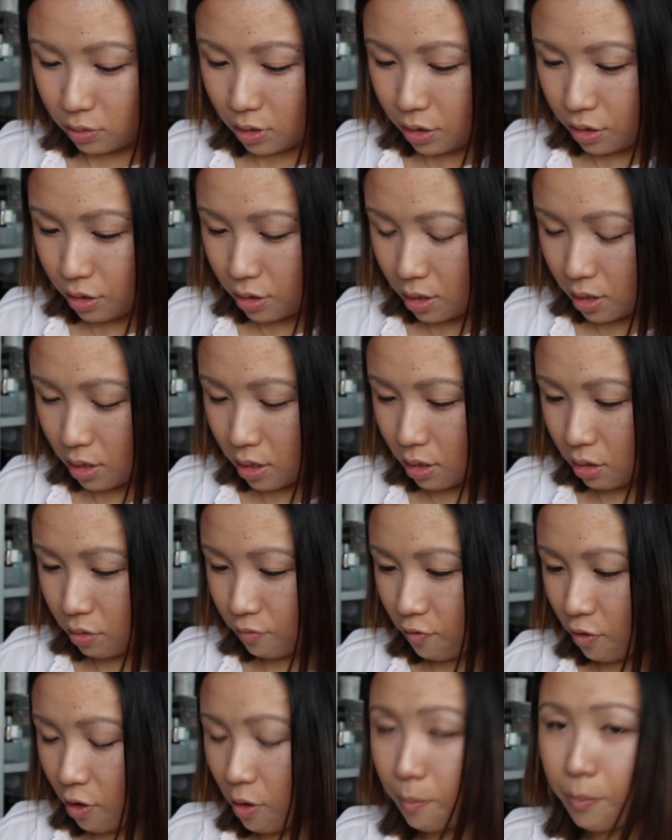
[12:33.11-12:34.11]
This is
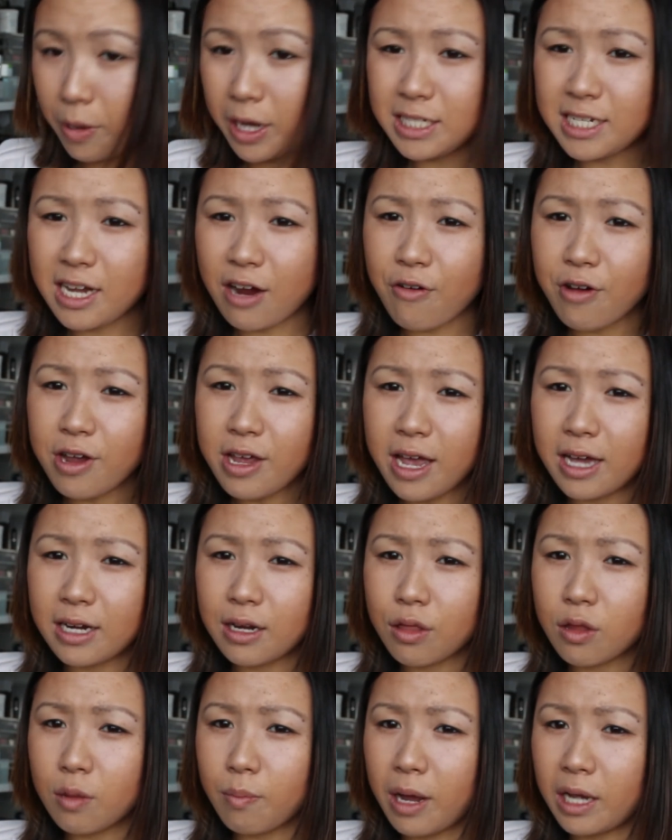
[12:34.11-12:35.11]
from By Terry, and
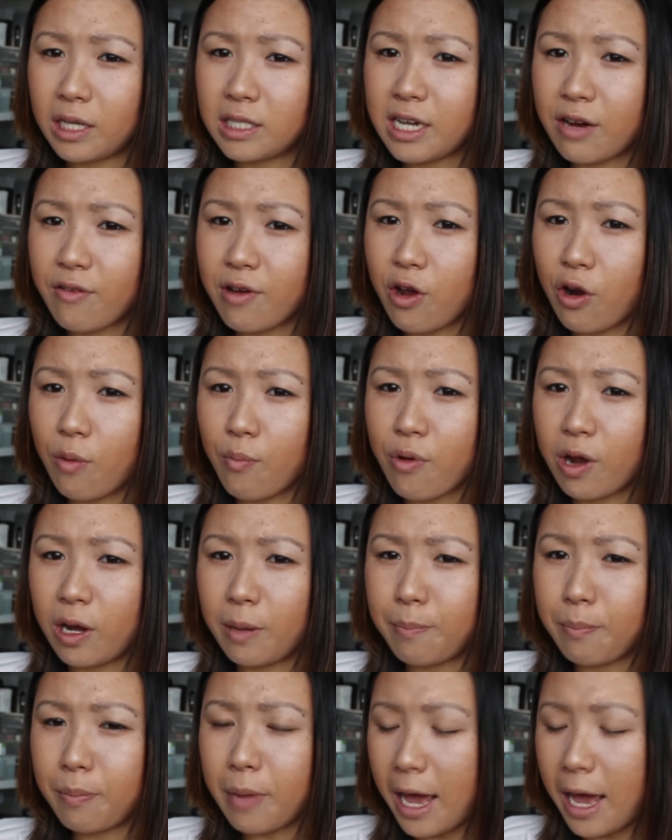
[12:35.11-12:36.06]
it's the By Terry Ombre